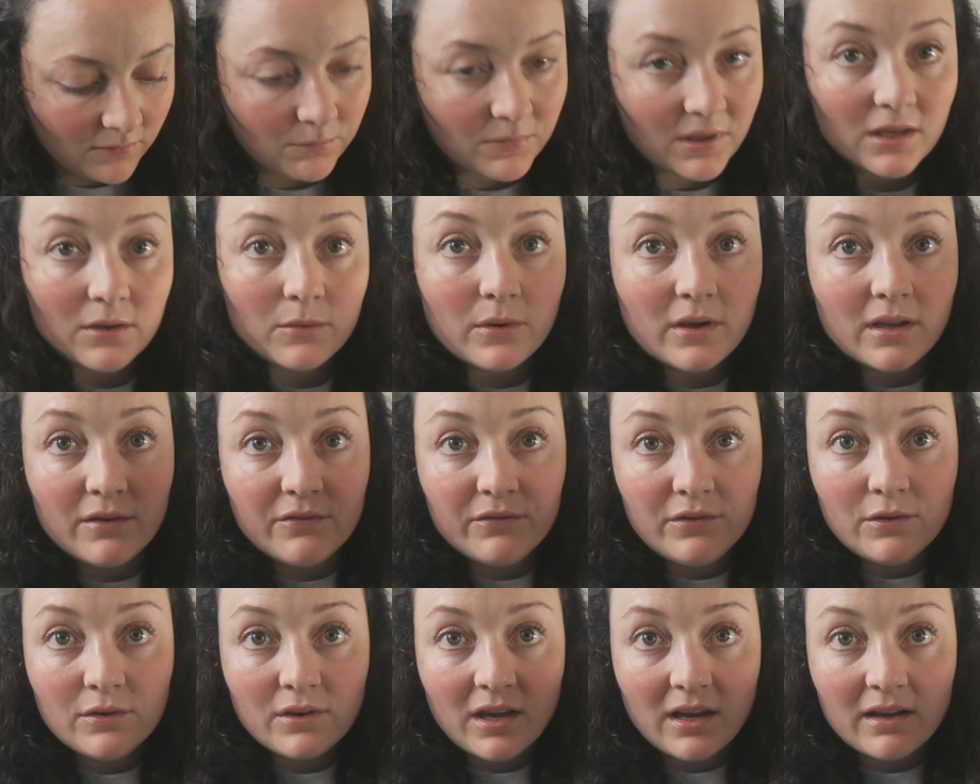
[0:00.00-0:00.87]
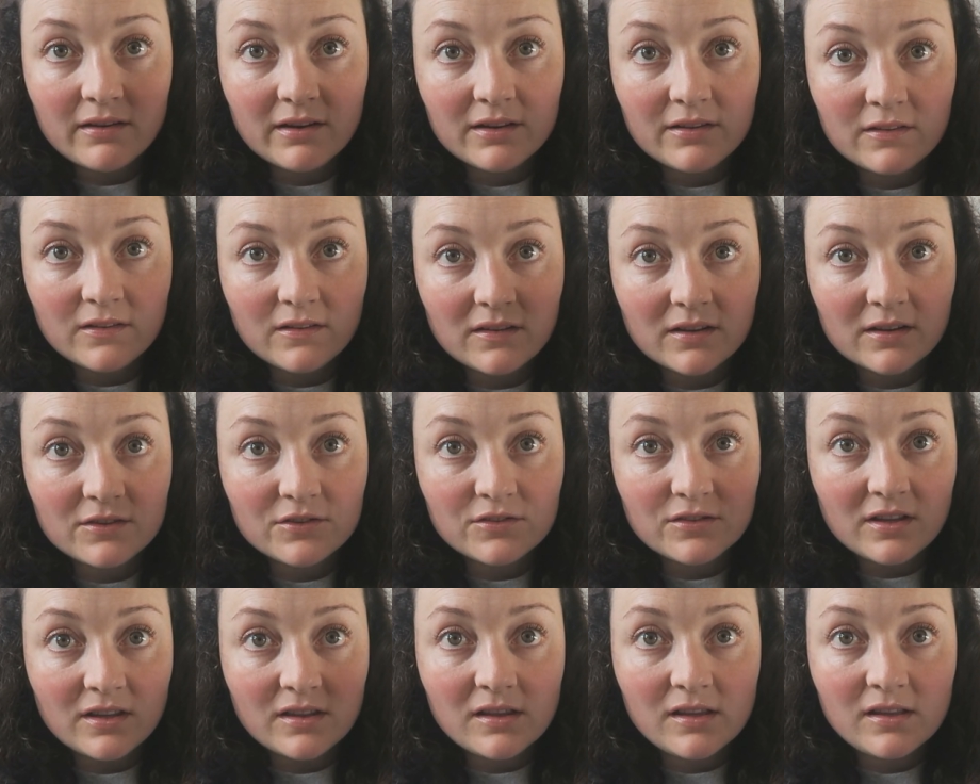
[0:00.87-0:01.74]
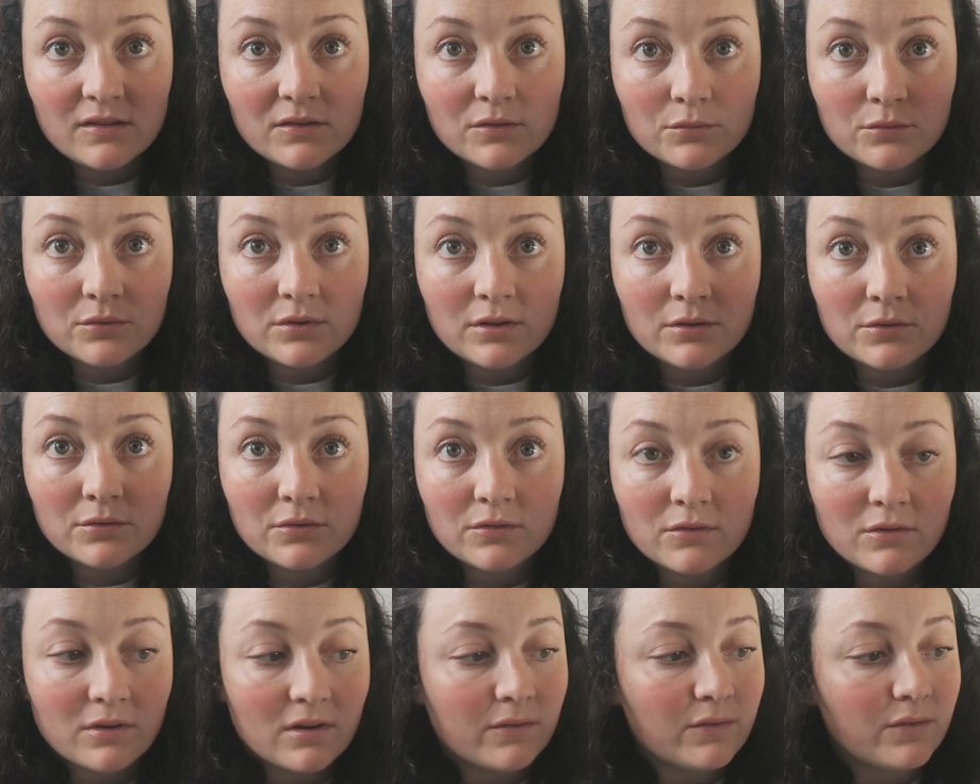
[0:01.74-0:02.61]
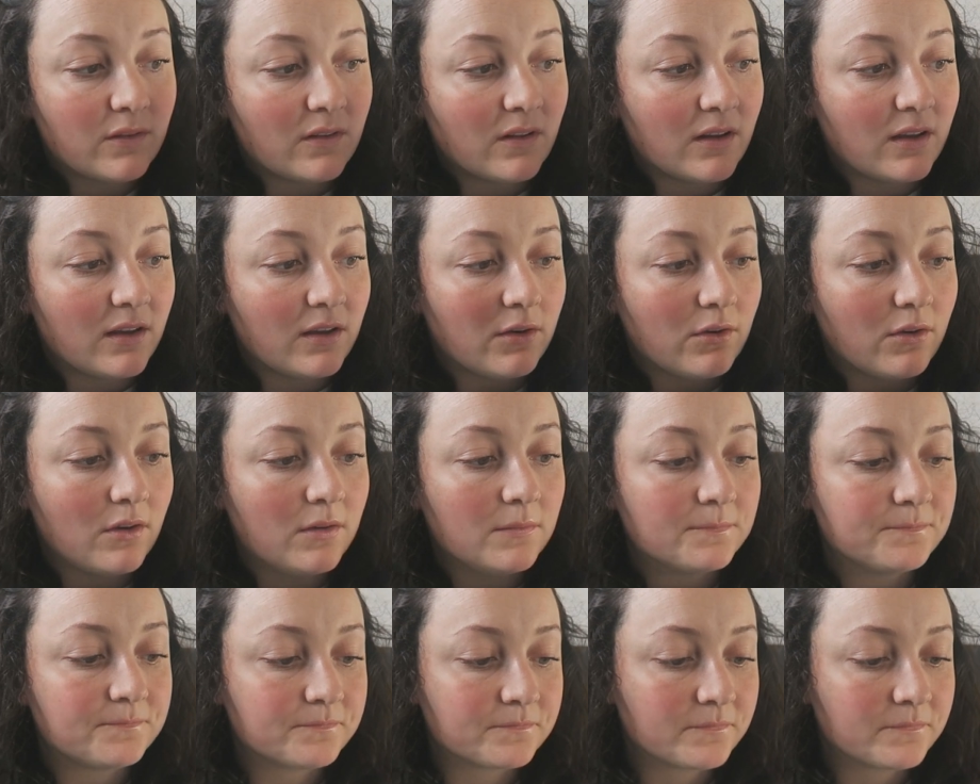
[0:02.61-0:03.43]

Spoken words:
meet quite a few characters actually. These are all the autographs that I got.